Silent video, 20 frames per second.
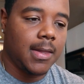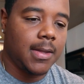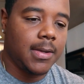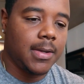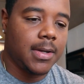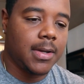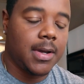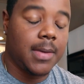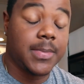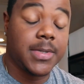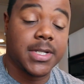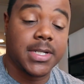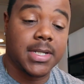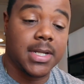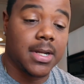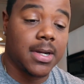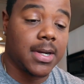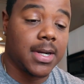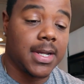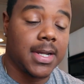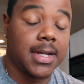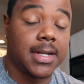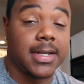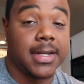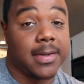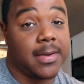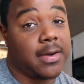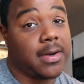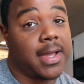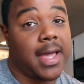I'm just learning
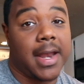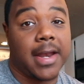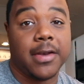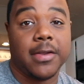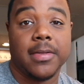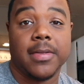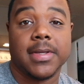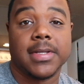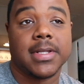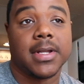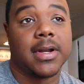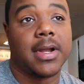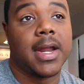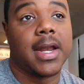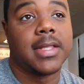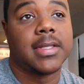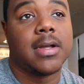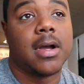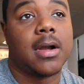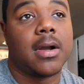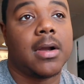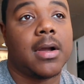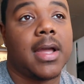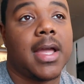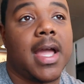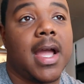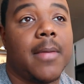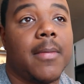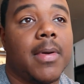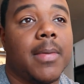how to do this, learning how to talk on
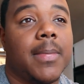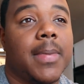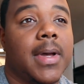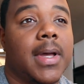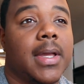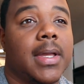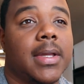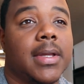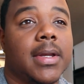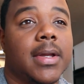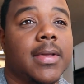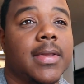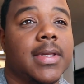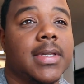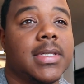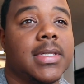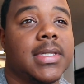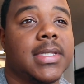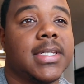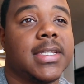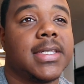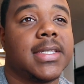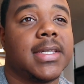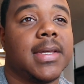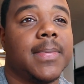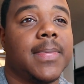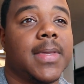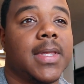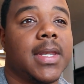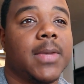camera, but this is just
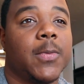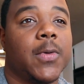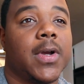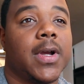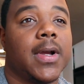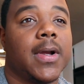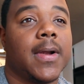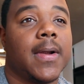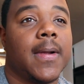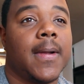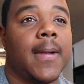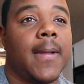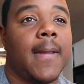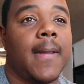something where